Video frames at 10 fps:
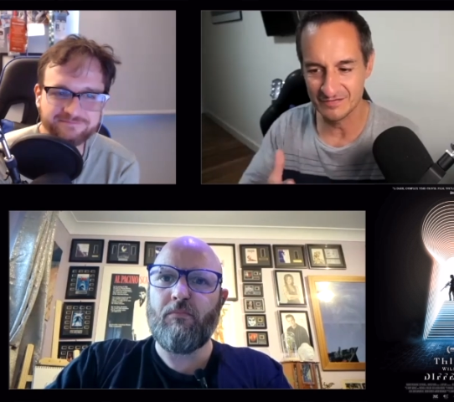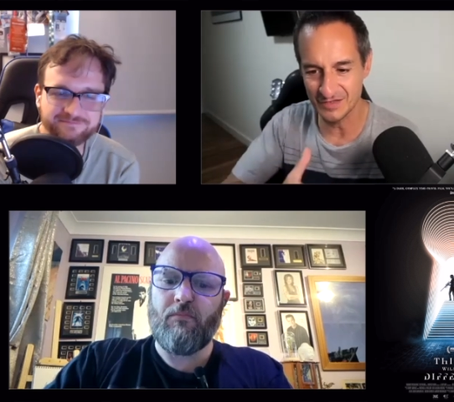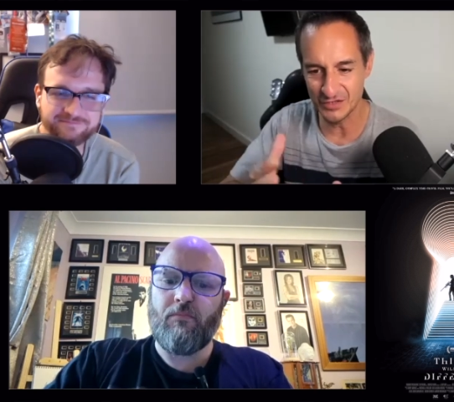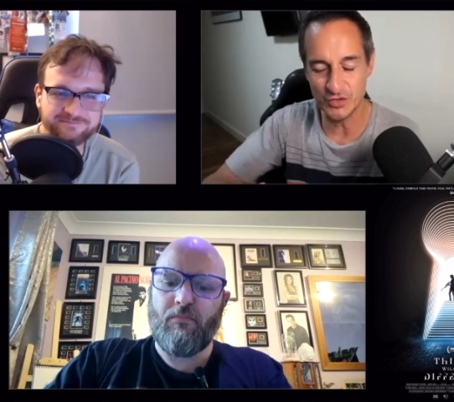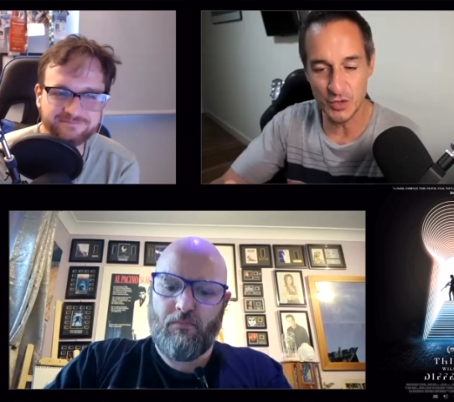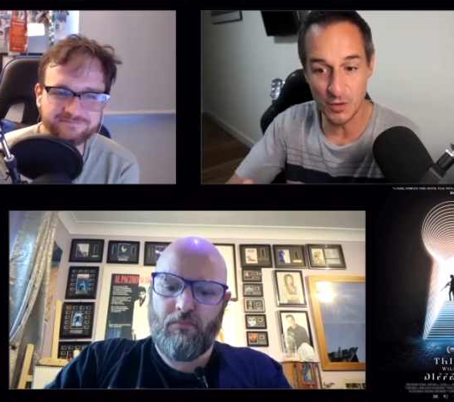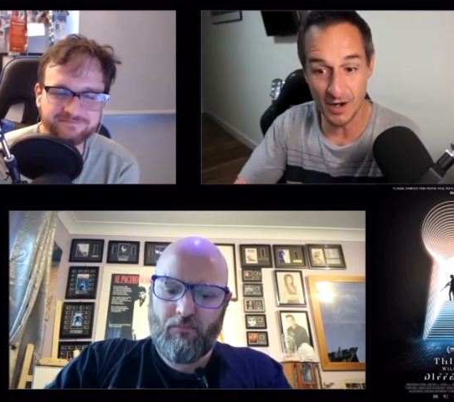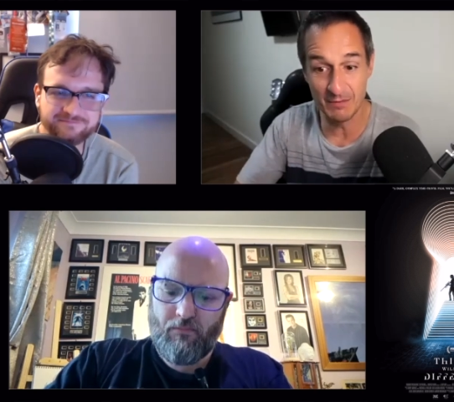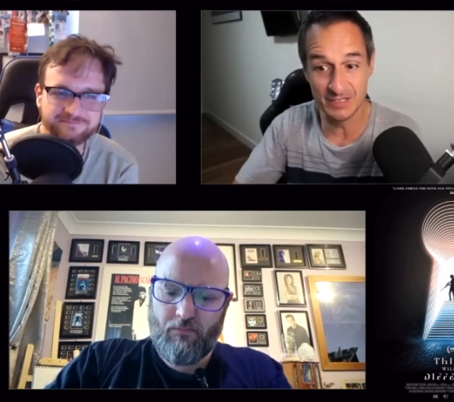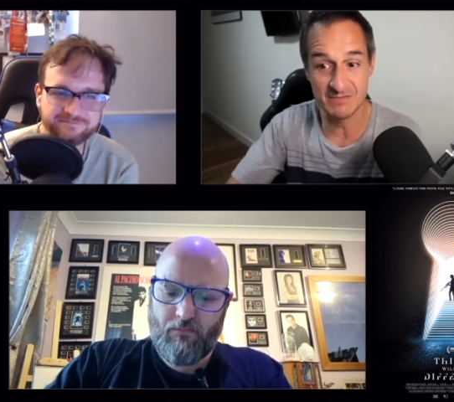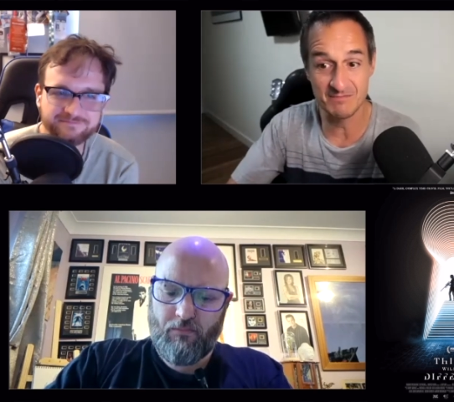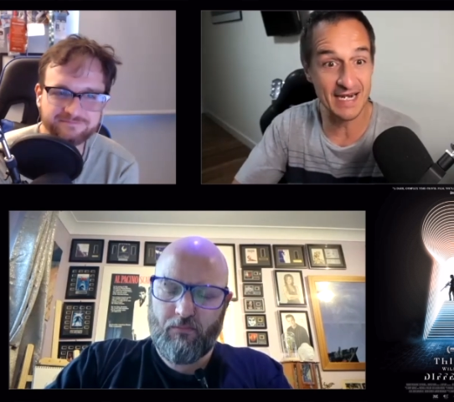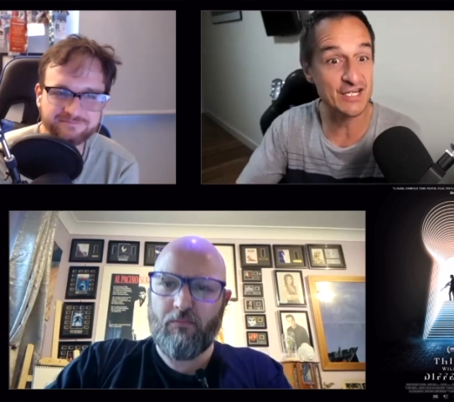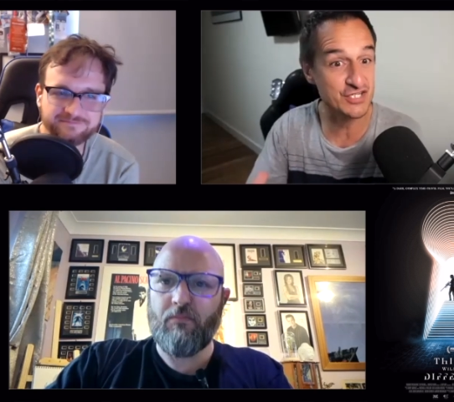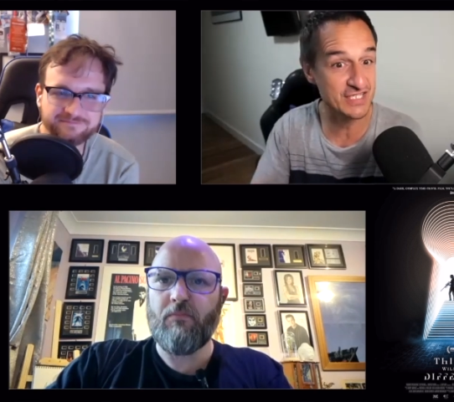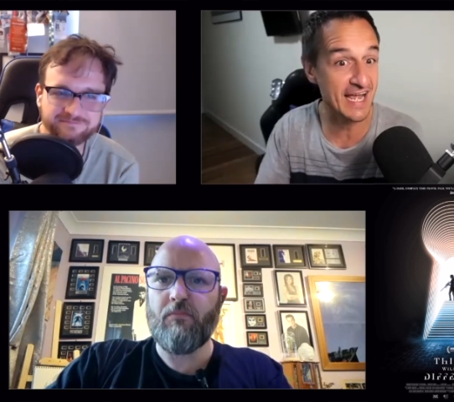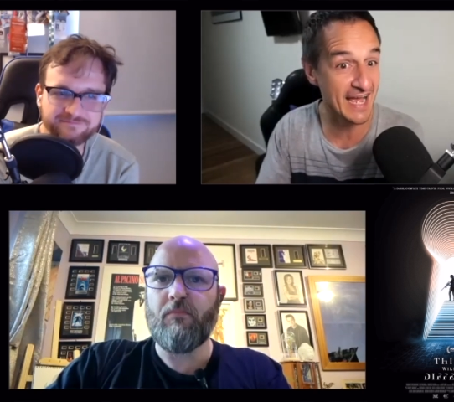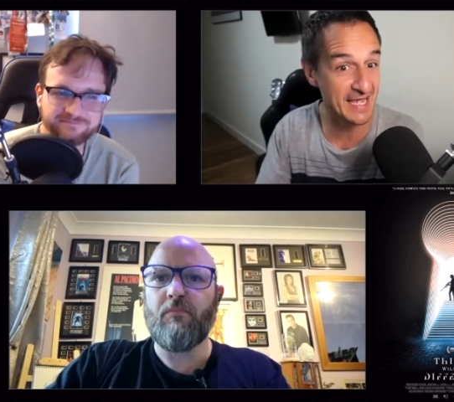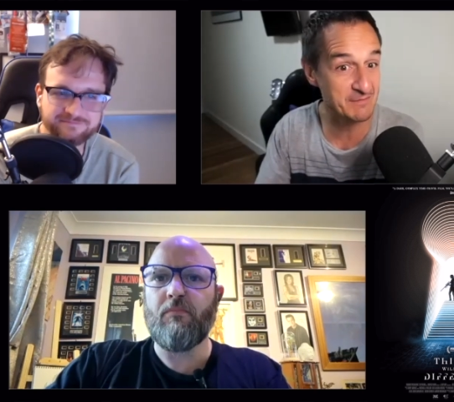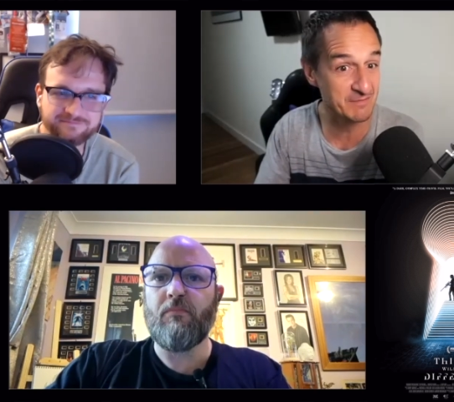Speaker 1: you, you were able to manage
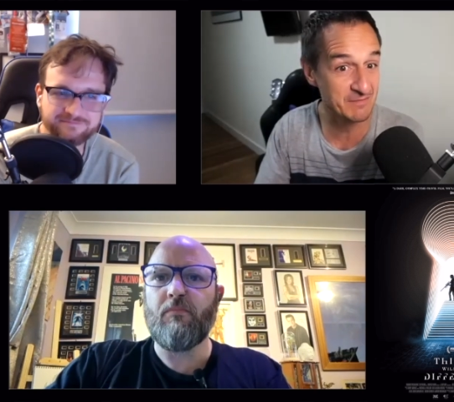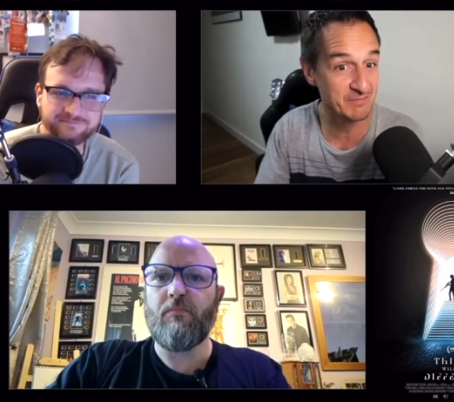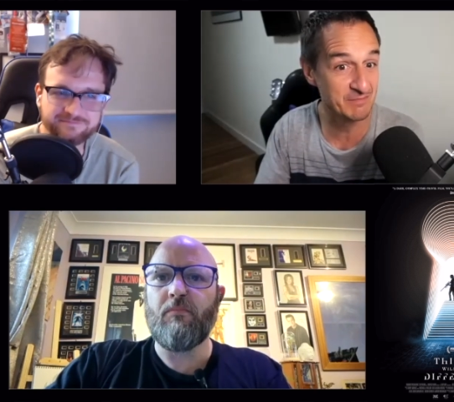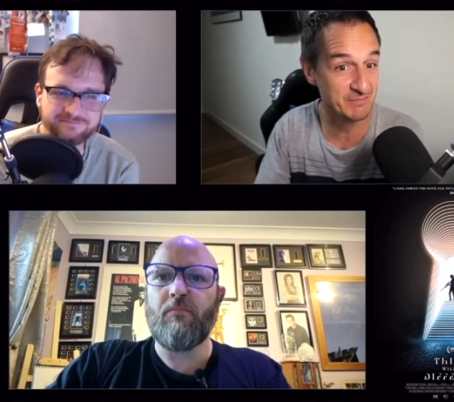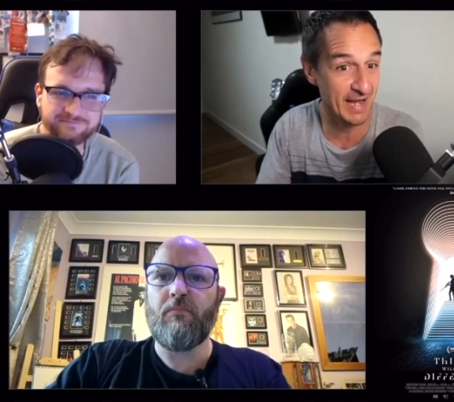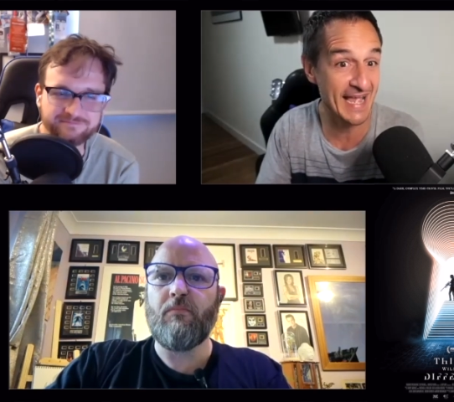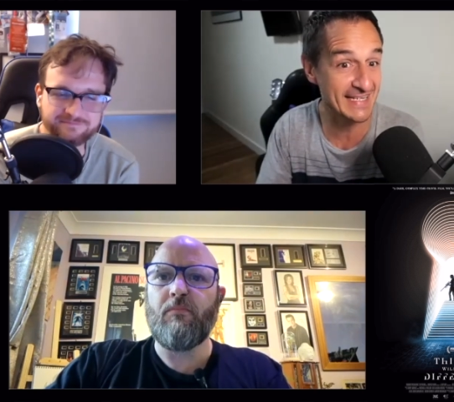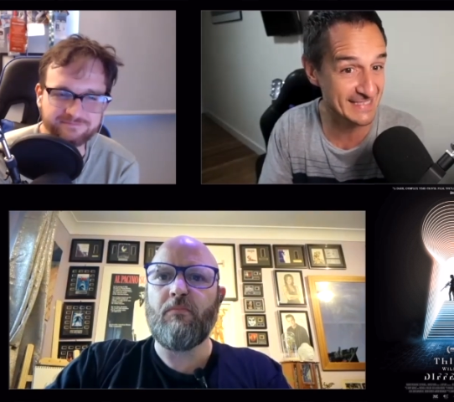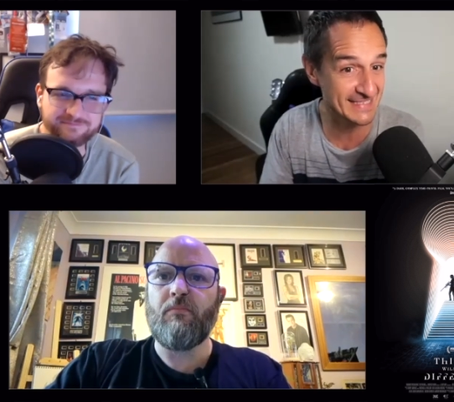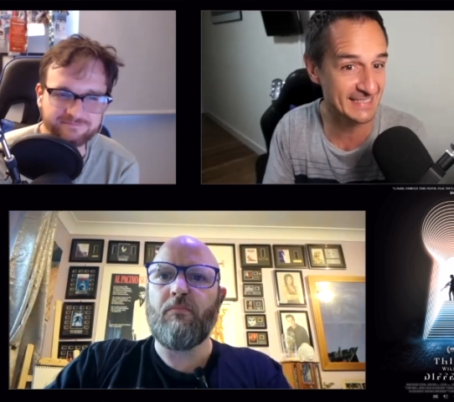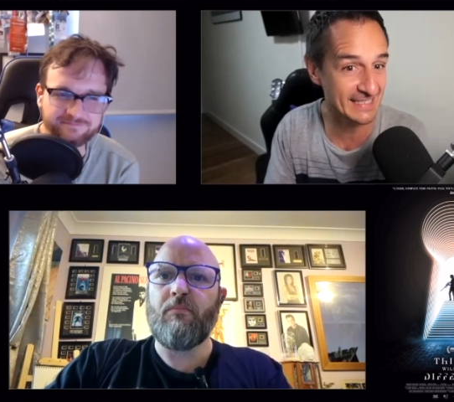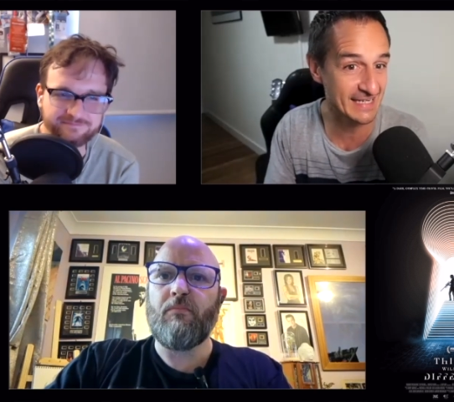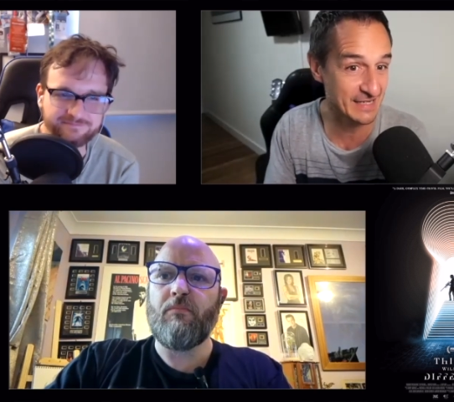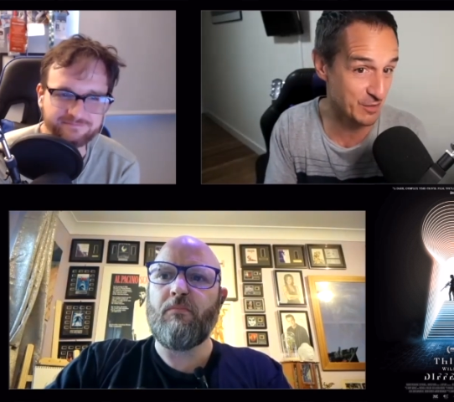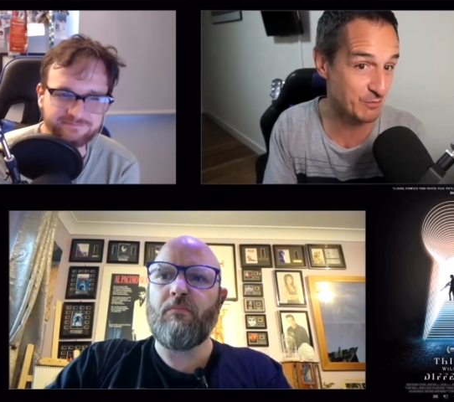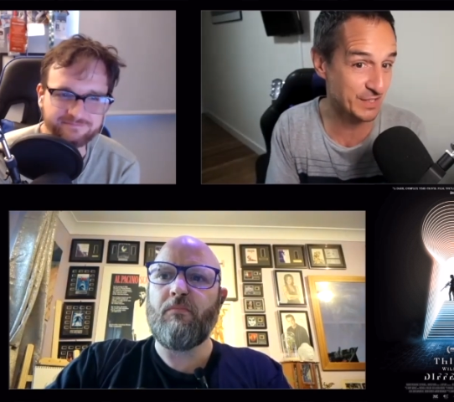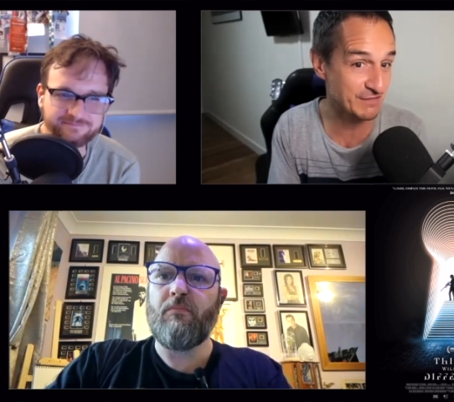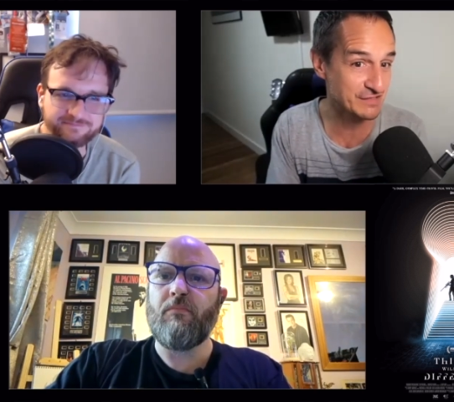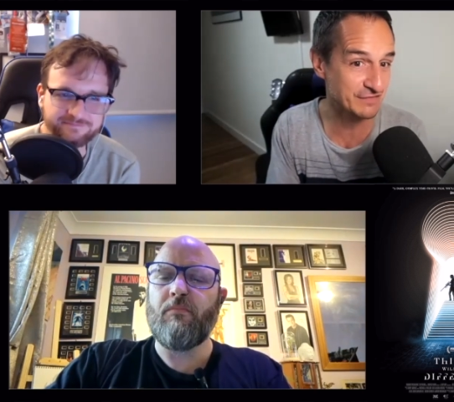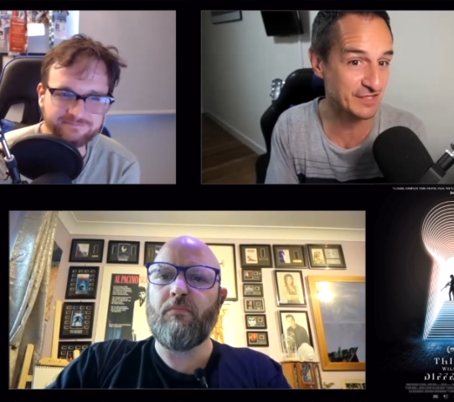time by editing in your
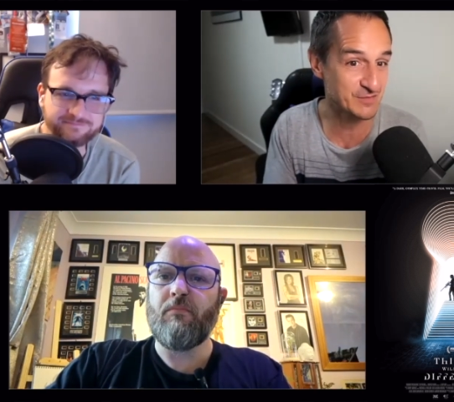previous films.